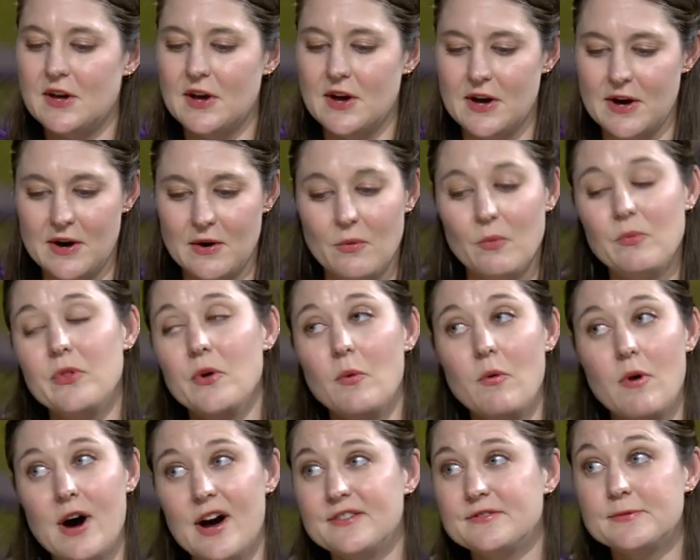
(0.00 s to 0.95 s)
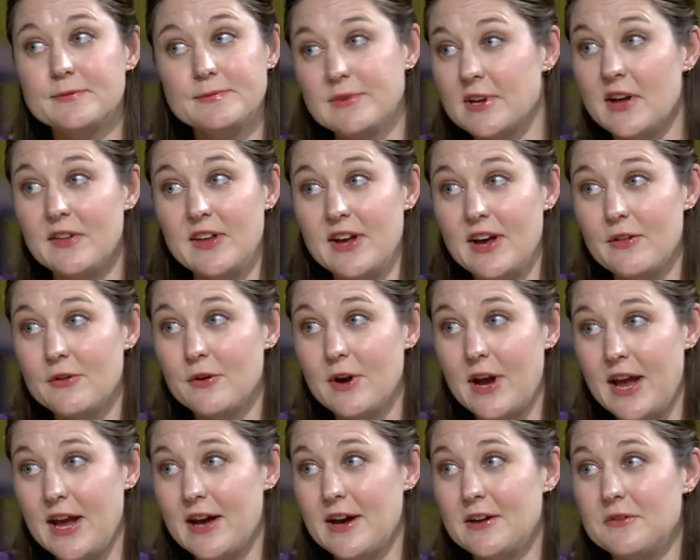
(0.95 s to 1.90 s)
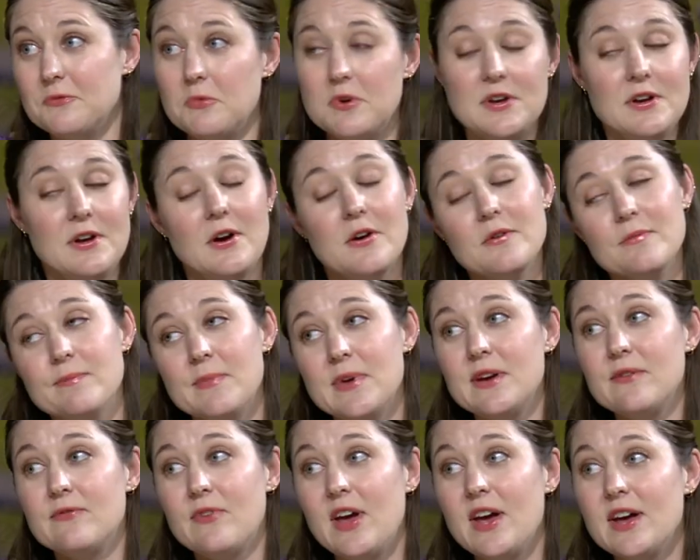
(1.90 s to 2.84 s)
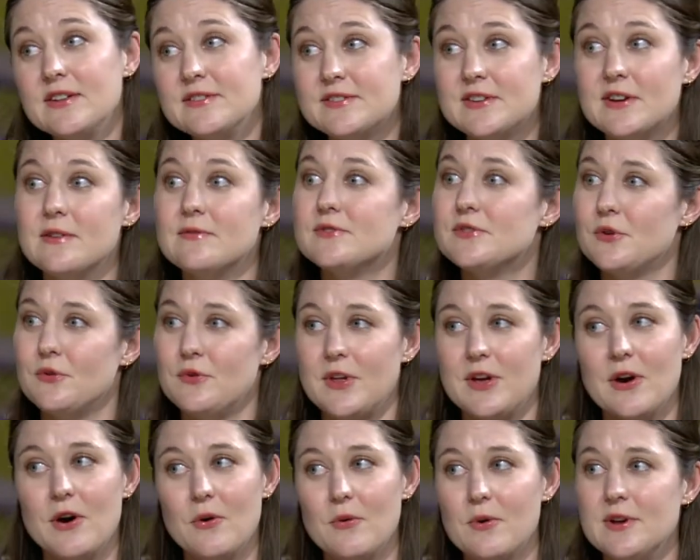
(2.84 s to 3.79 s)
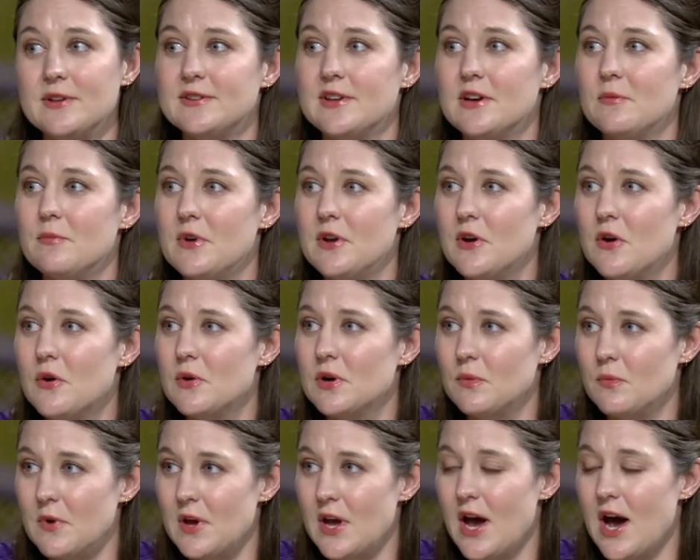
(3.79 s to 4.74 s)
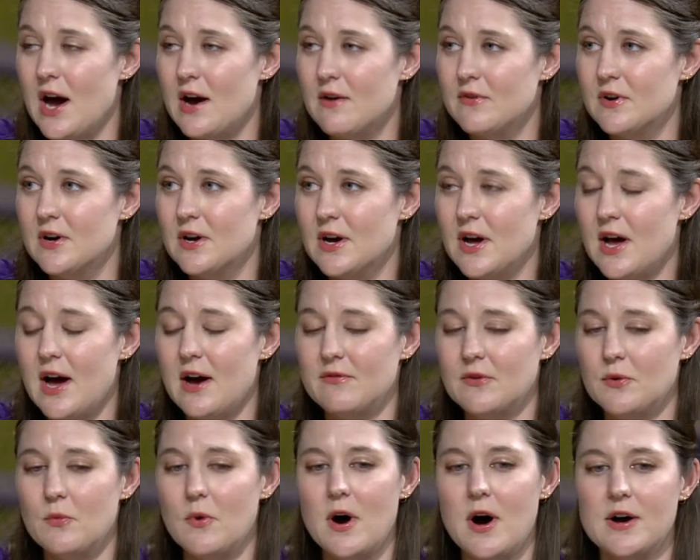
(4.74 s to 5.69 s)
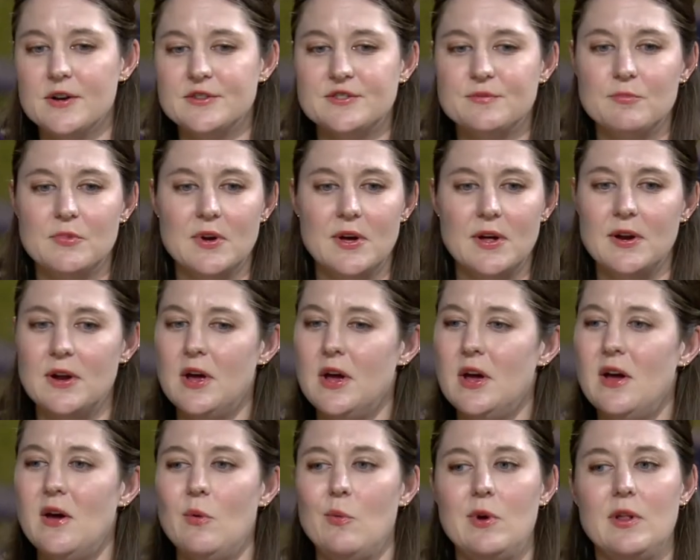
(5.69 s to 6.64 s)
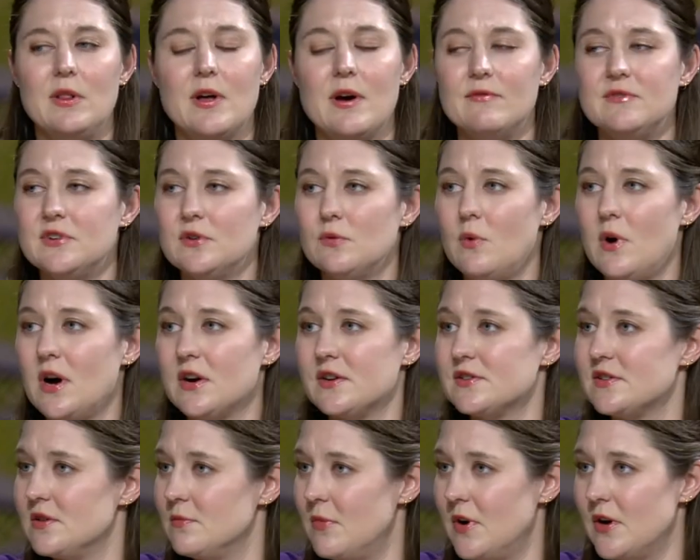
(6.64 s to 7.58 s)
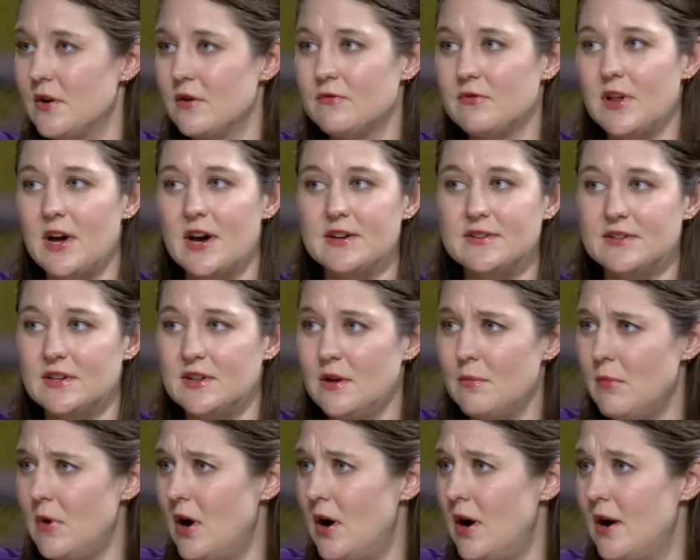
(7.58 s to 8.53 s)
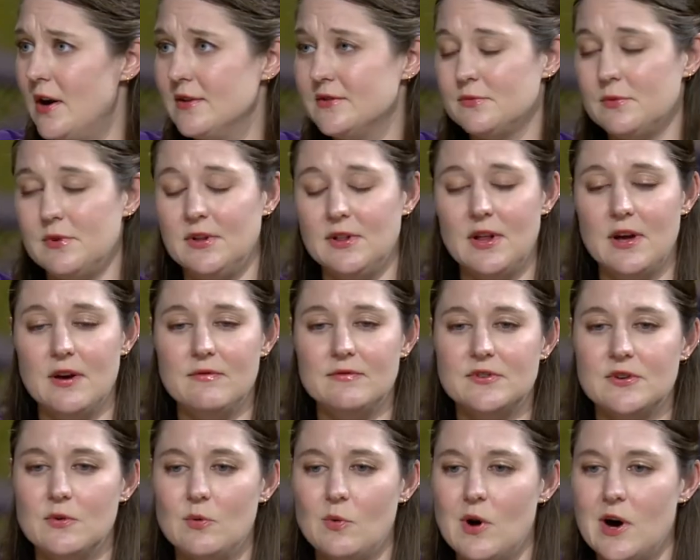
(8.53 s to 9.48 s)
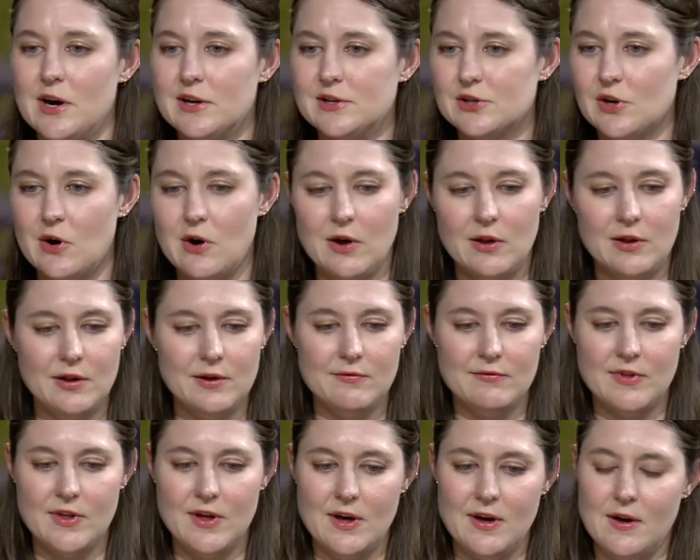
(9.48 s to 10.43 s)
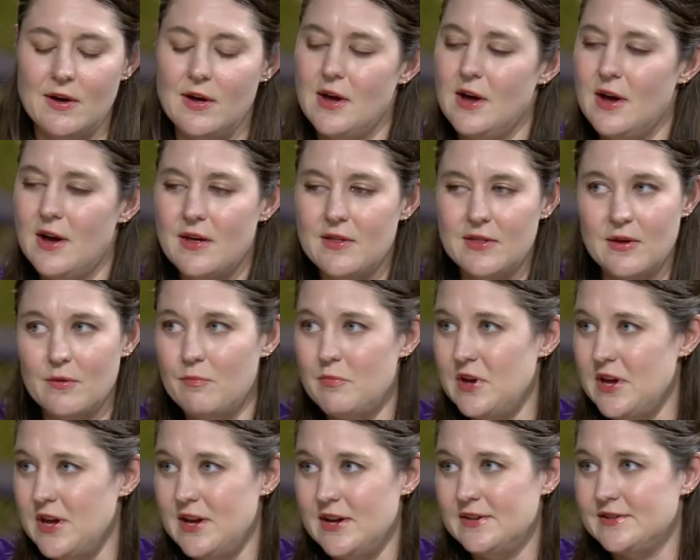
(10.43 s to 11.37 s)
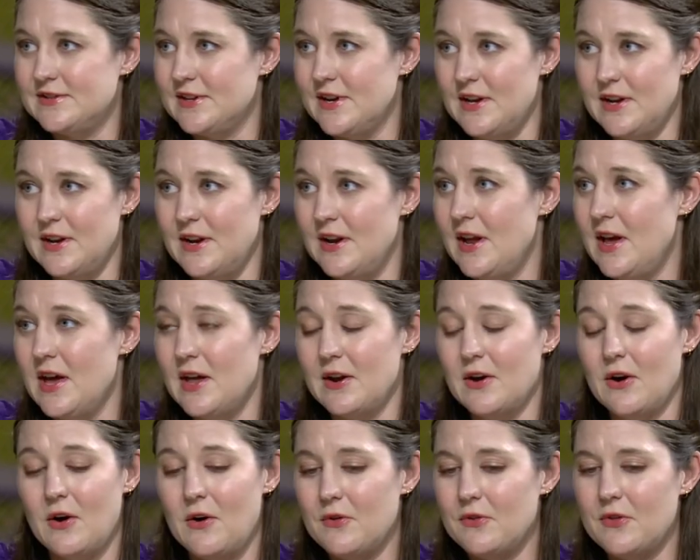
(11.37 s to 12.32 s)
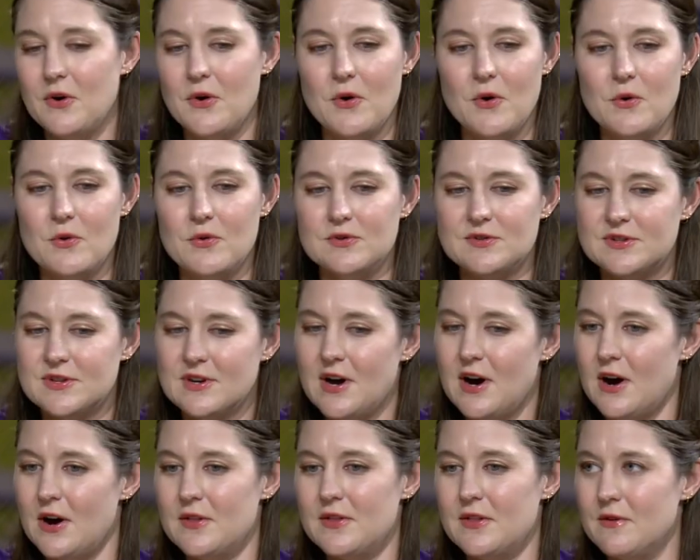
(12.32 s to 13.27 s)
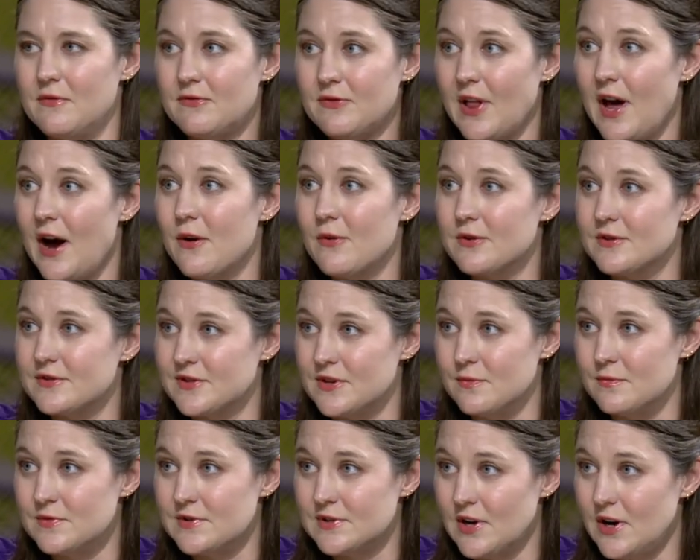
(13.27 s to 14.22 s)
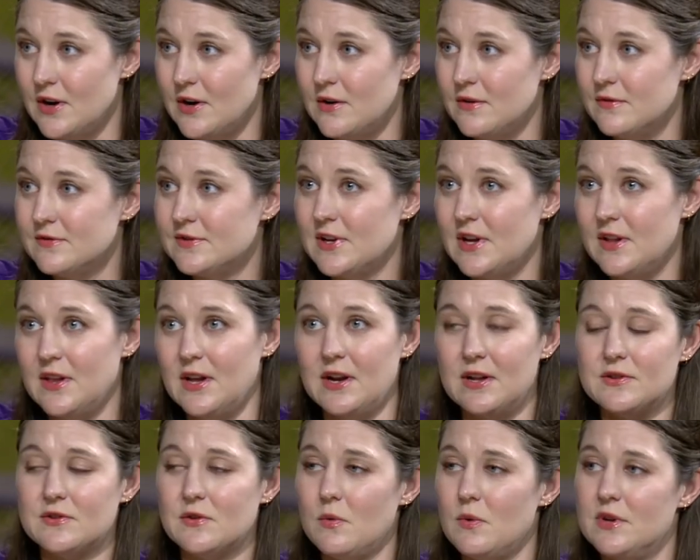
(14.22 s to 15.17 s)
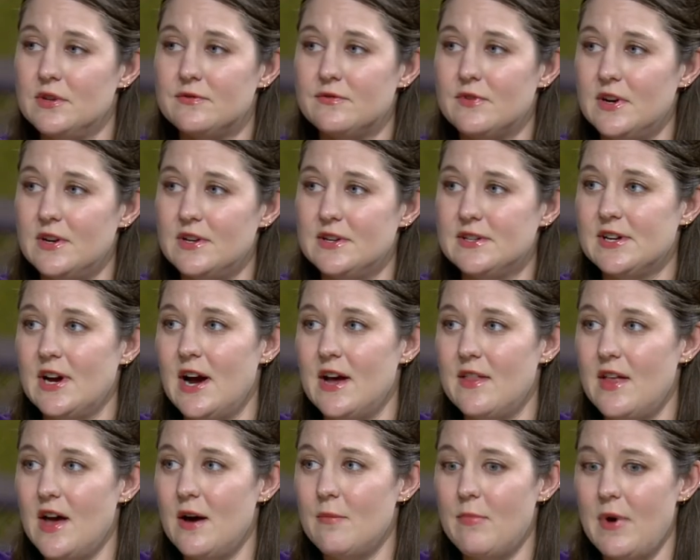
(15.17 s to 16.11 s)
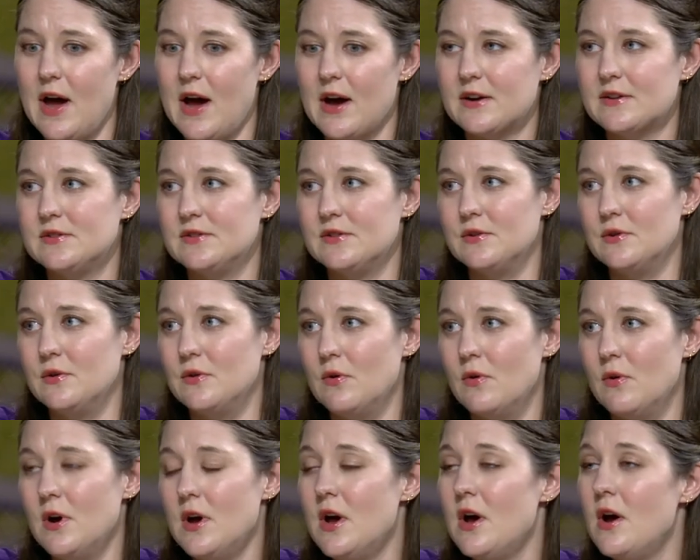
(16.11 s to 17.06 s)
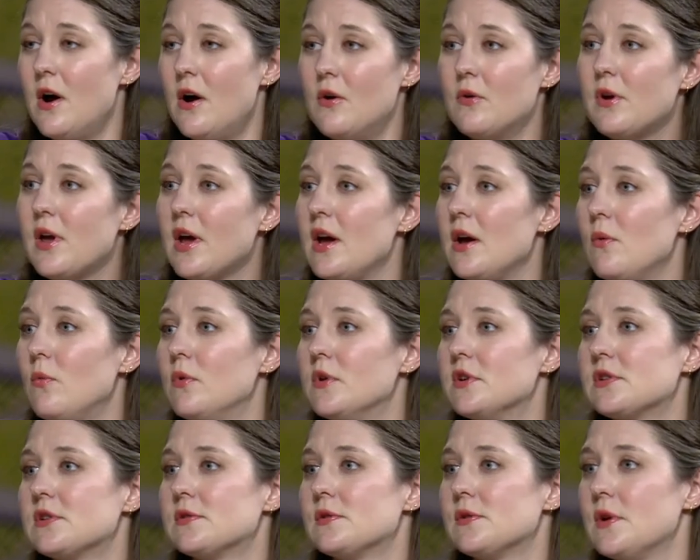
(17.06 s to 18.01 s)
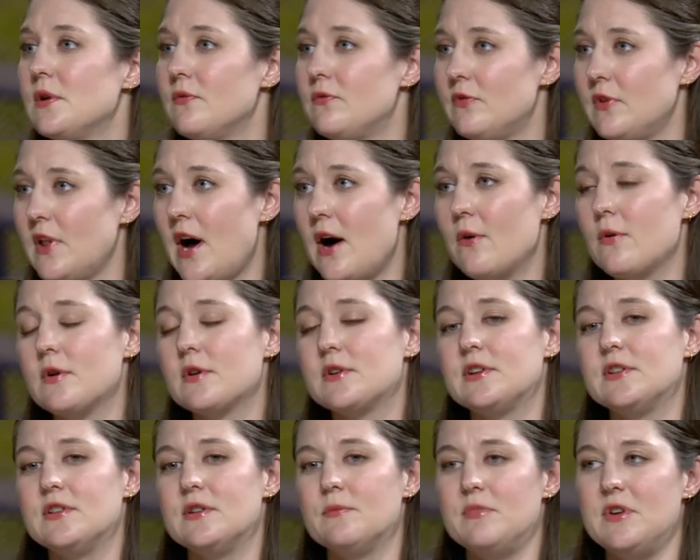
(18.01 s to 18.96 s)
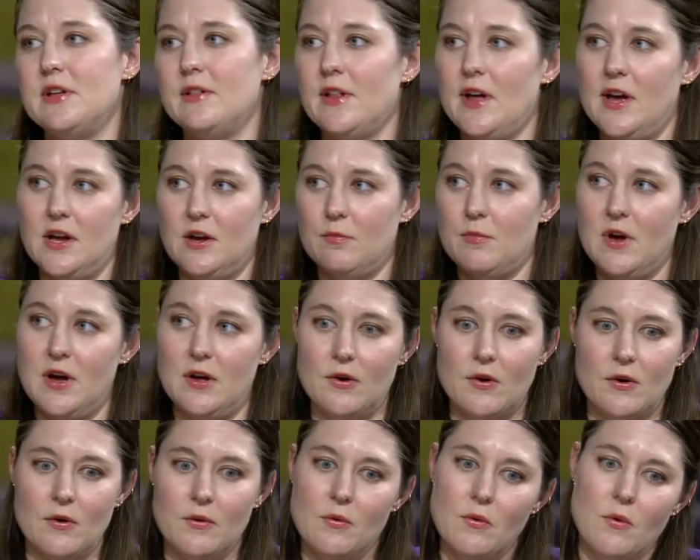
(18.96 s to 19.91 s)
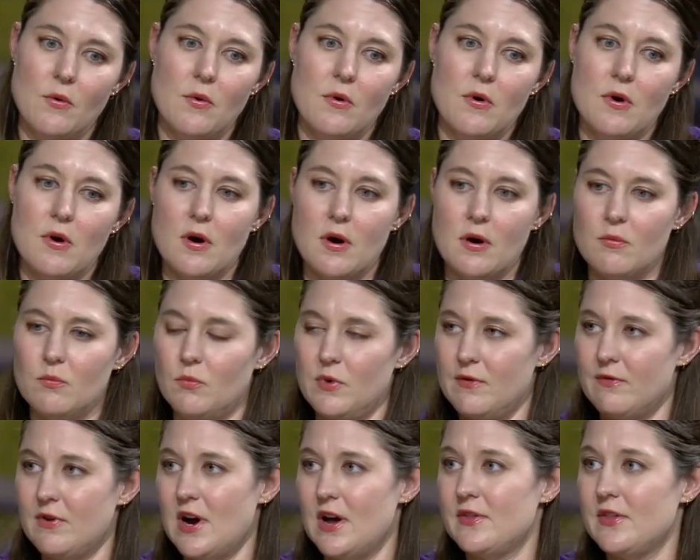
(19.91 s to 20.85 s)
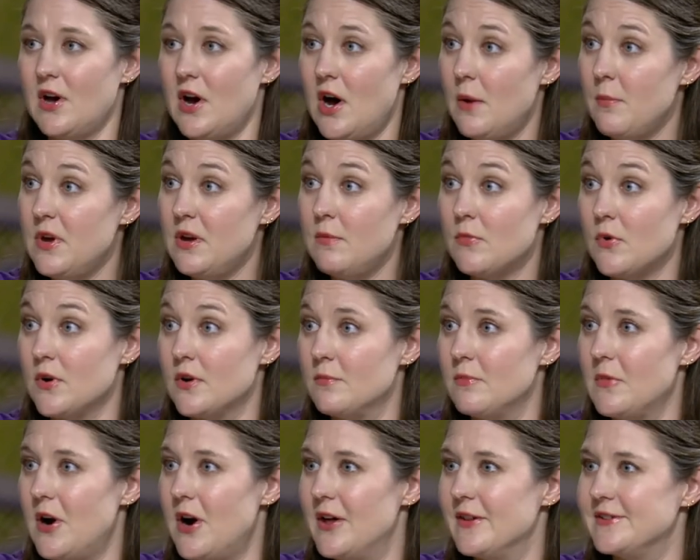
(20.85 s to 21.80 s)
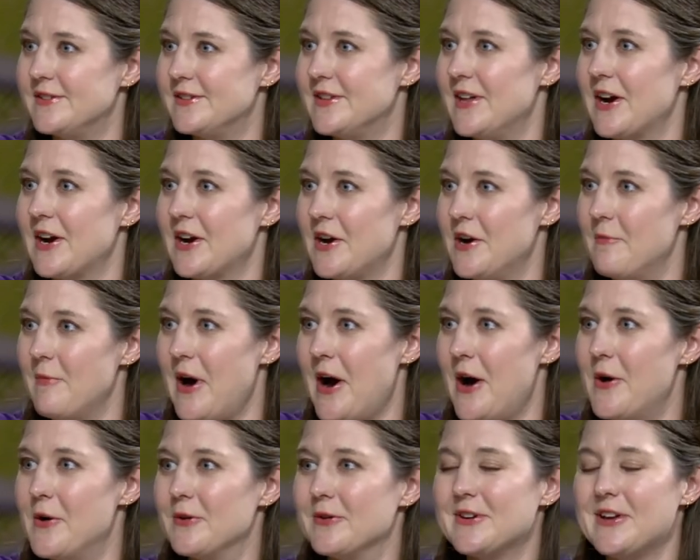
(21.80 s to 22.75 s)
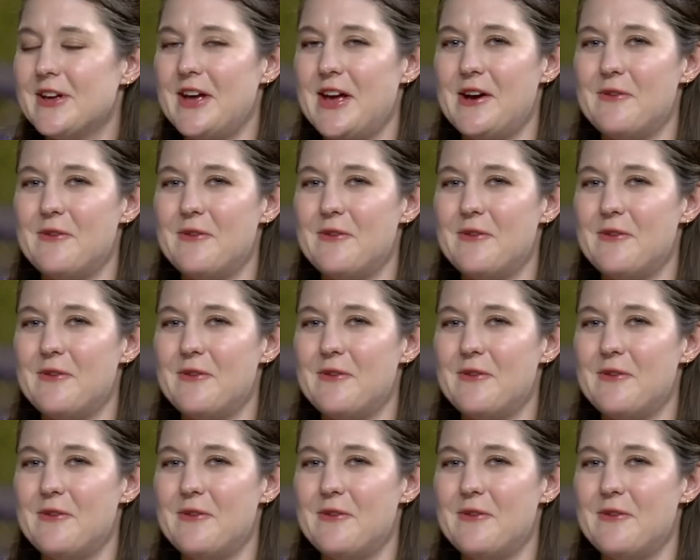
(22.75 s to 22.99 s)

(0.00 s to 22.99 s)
Uh, the wasps, on the other hand, we aren't big fans of, so they always let me know when we have a have a wasp. But we love to watch the butterflies and the moths. We love to watch all of the the bees and and all those on the flowers themselves. And then it's always fun to tie that back to okay, which flower did the bee like better? Or we've got the hummingbird moths that come out, mm -hmm.